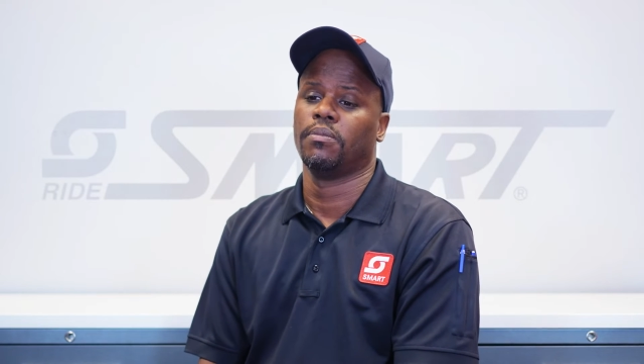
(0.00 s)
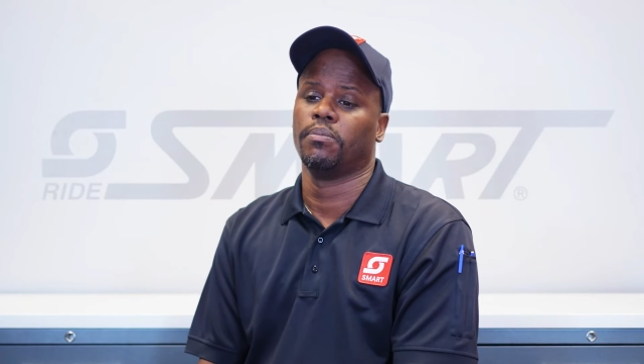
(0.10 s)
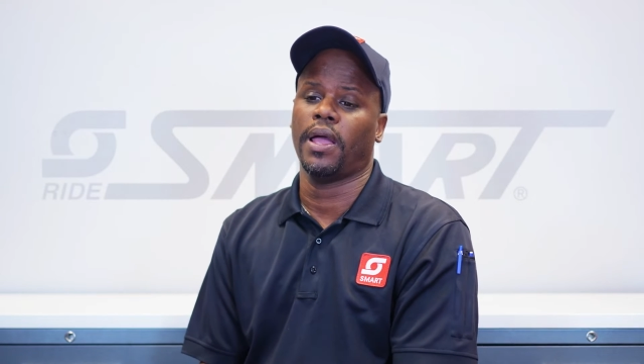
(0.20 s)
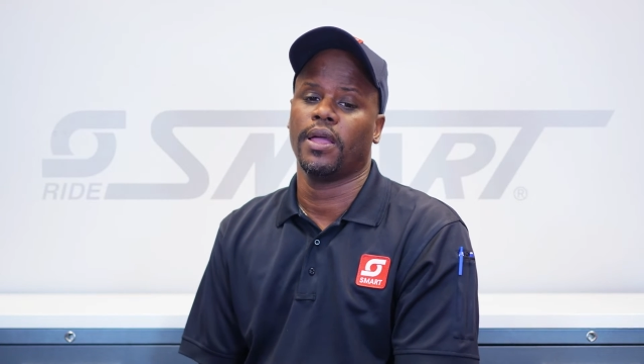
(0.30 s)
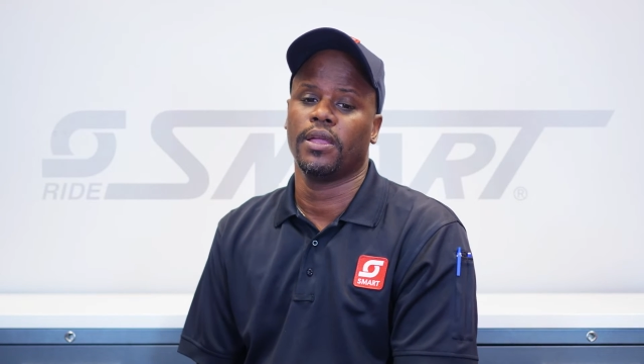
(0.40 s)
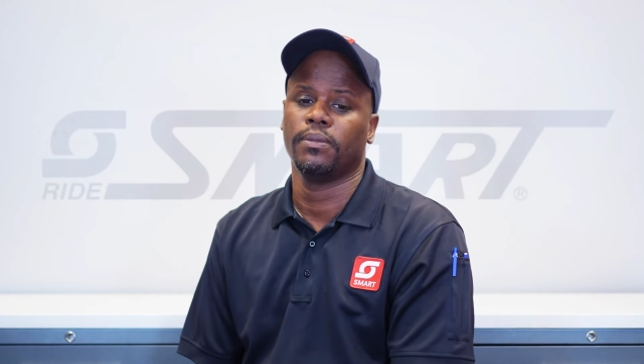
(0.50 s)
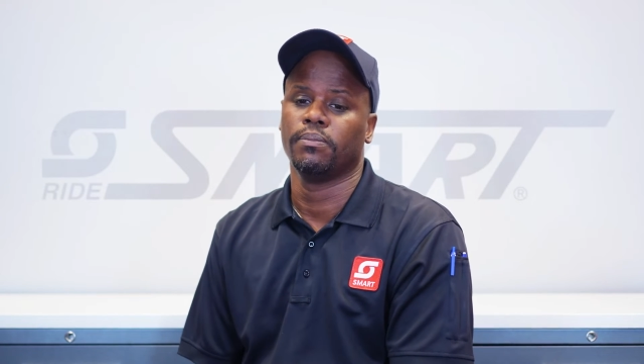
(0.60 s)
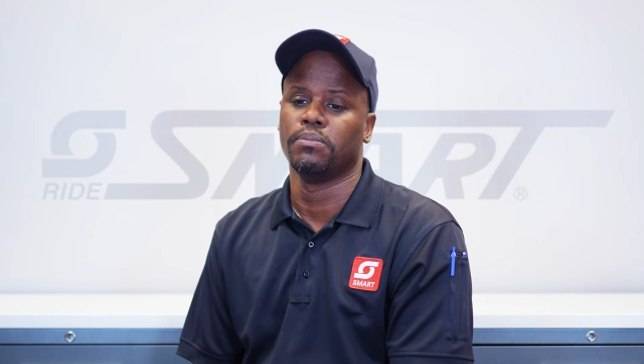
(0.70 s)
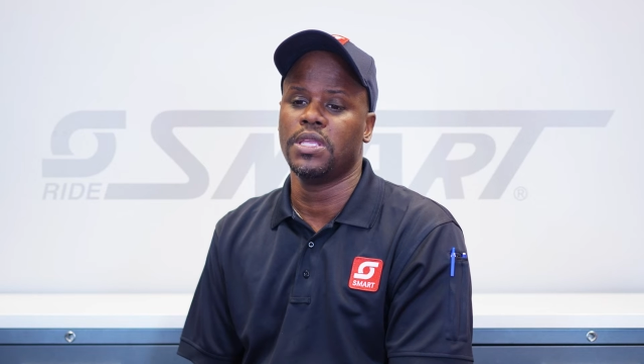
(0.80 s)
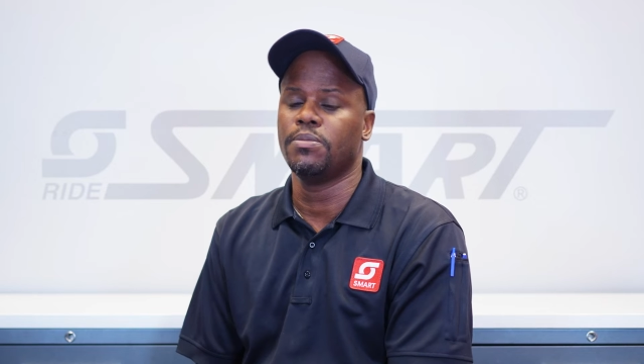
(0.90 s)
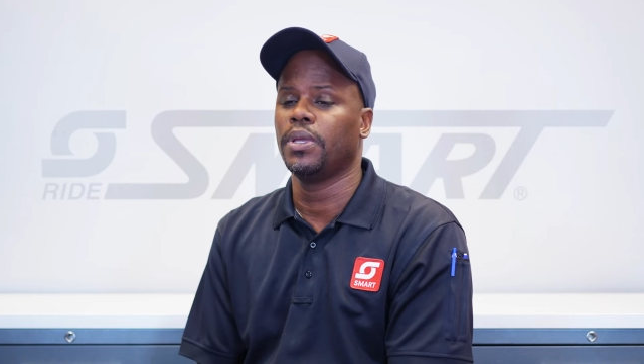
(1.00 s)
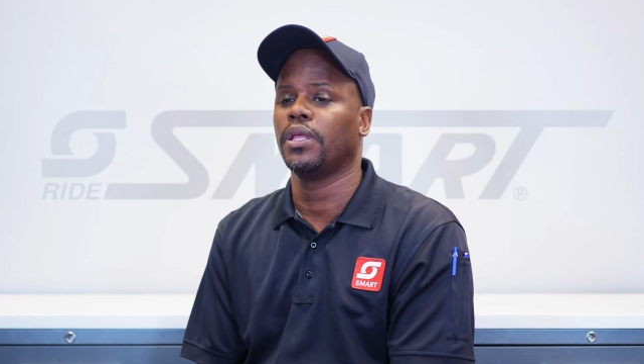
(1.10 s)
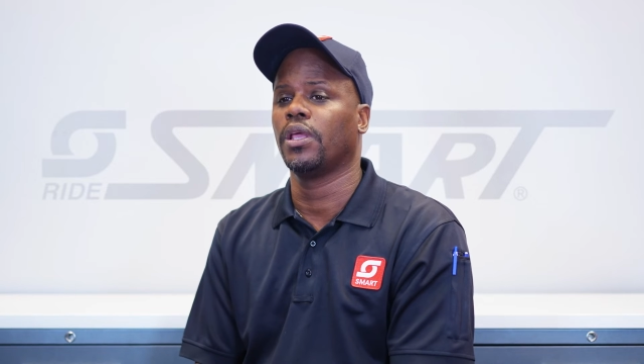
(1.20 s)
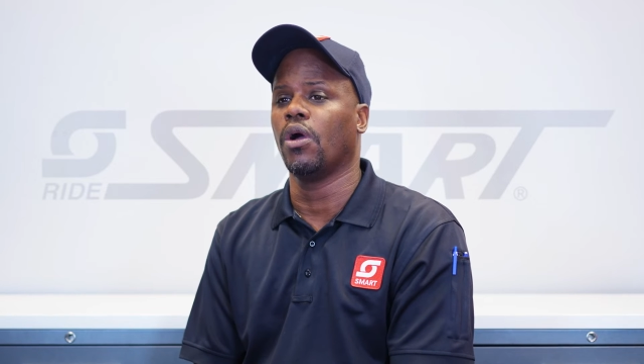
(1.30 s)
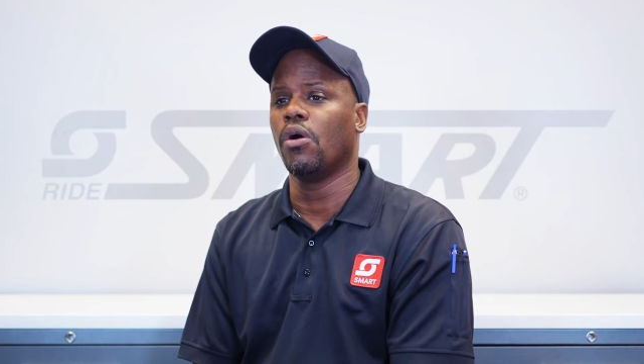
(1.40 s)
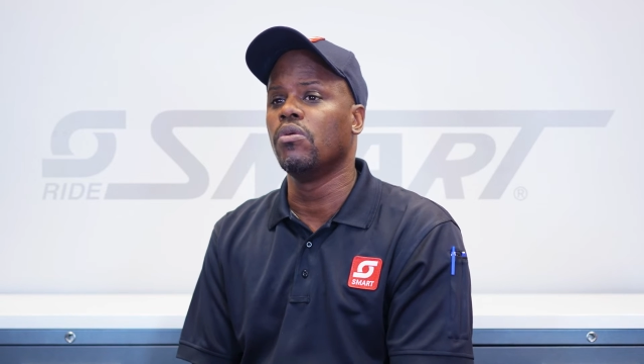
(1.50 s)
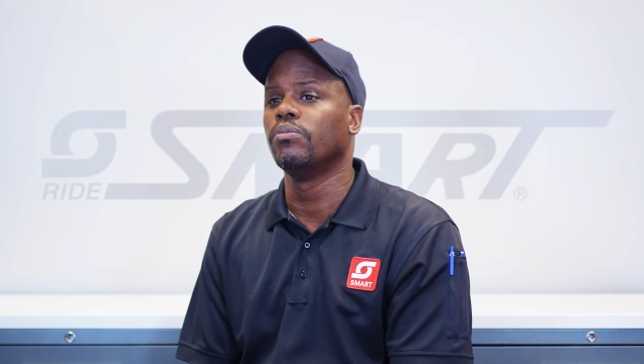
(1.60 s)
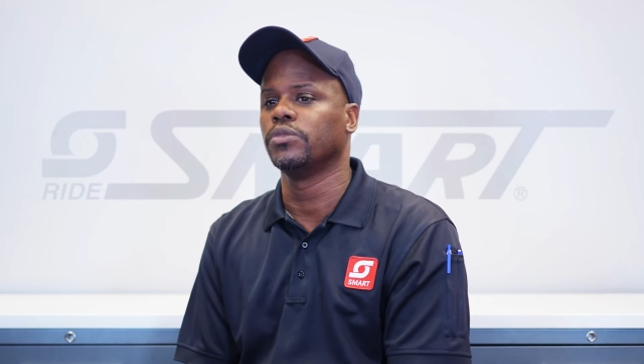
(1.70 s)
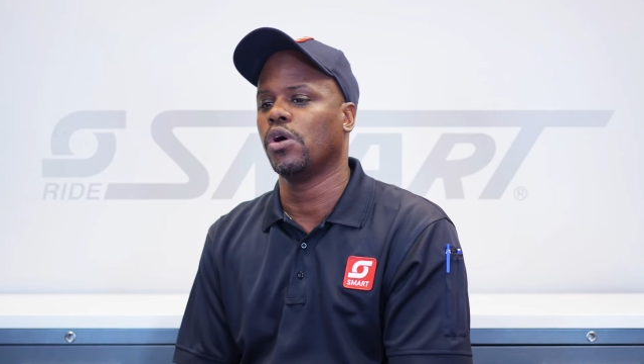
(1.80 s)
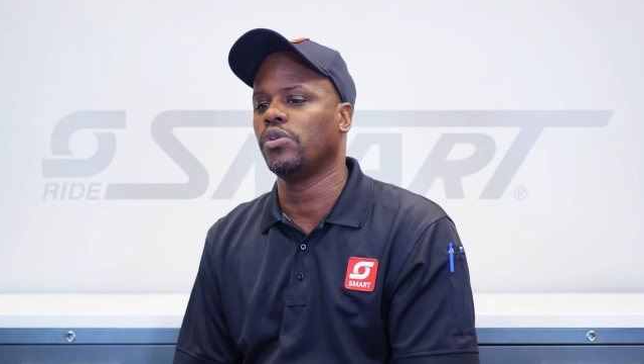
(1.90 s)
By me being their
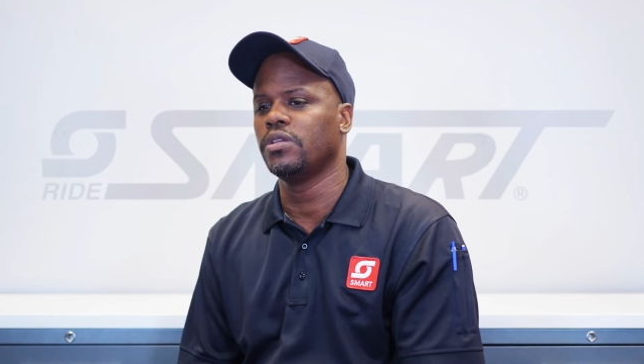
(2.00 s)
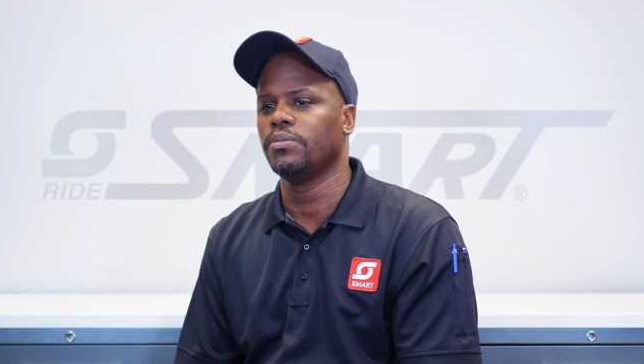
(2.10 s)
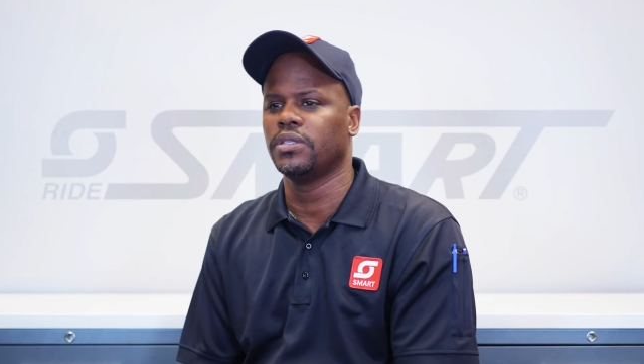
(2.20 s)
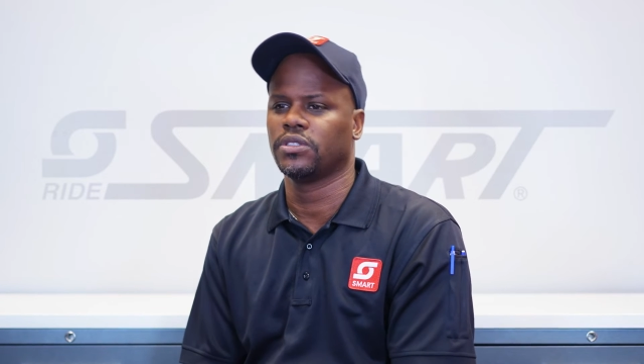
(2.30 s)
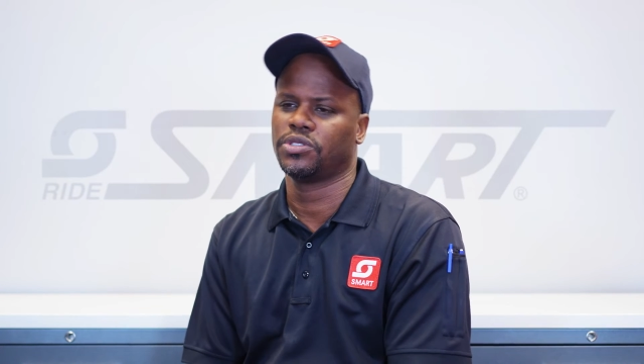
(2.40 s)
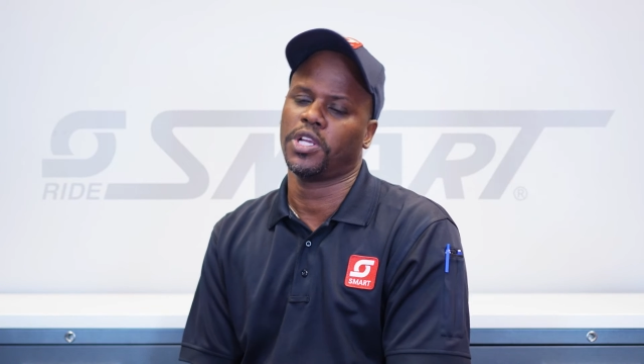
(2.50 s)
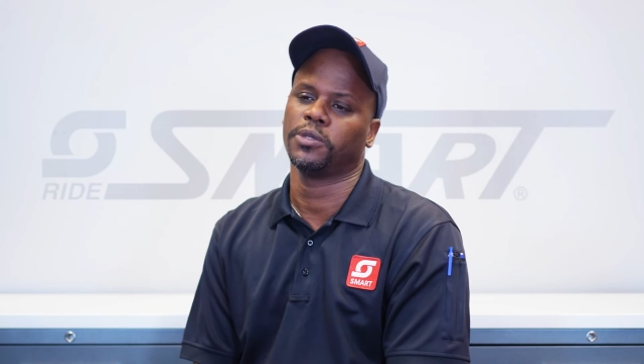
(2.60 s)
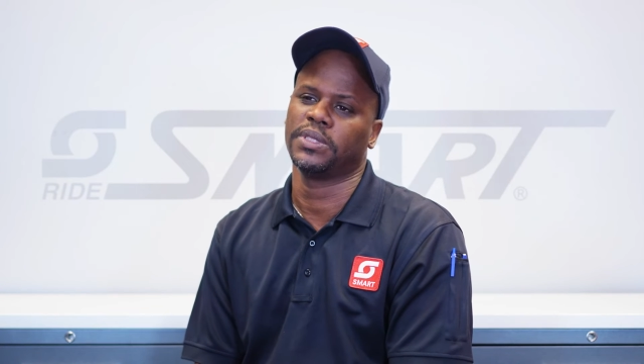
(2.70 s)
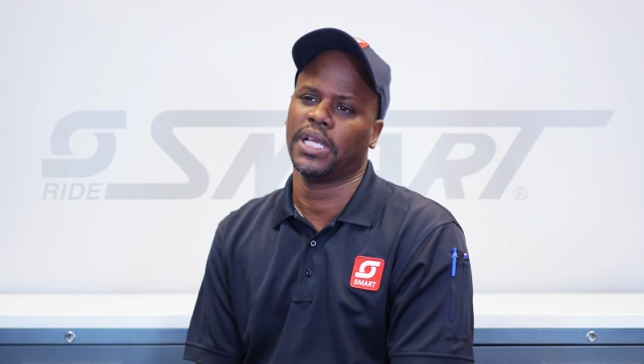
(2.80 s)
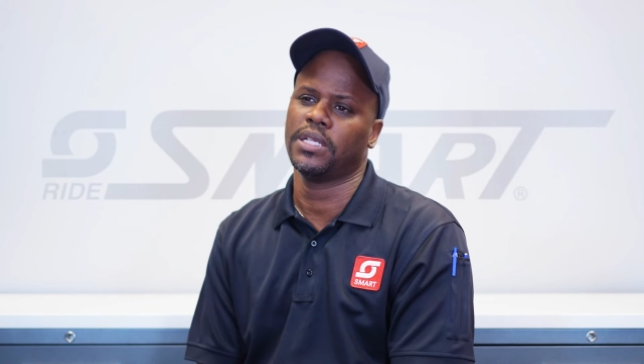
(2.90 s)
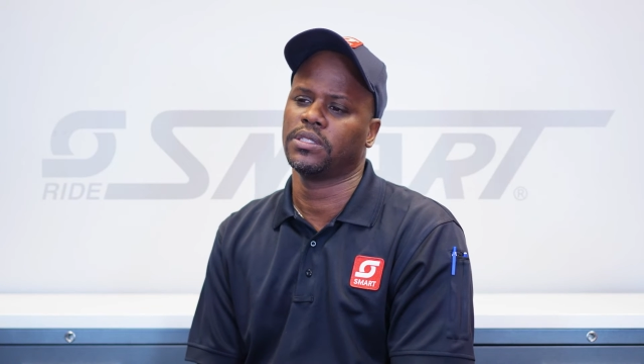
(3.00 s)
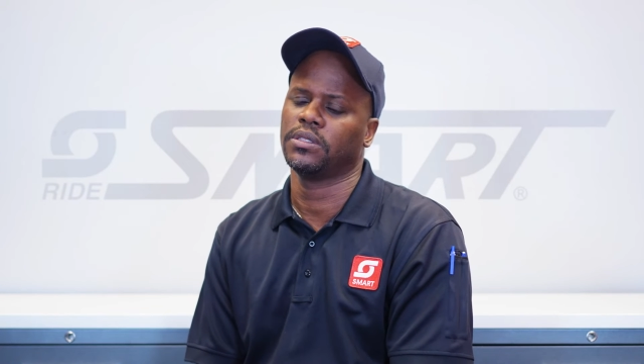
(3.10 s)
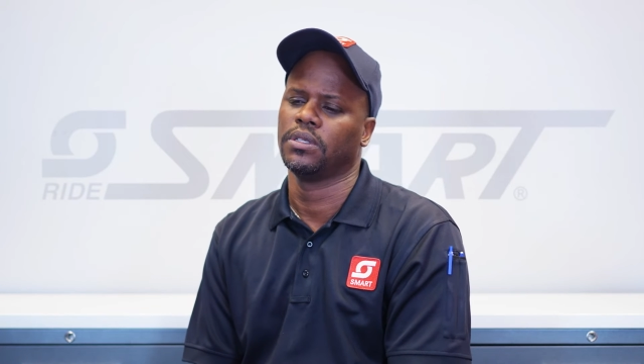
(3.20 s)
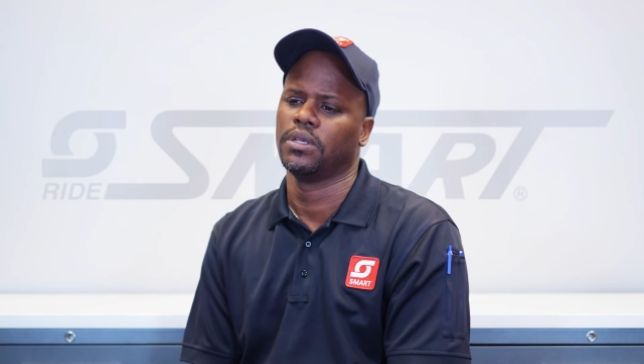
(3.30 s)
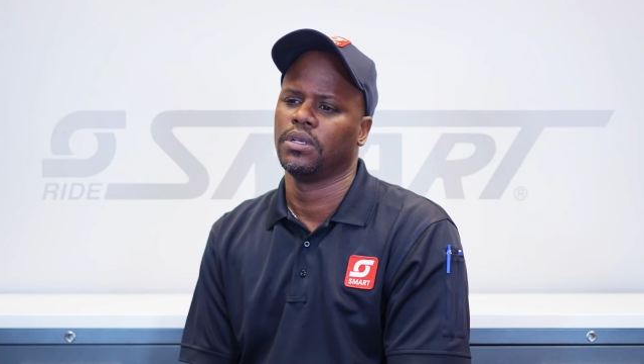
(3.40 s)
own only means of transportation,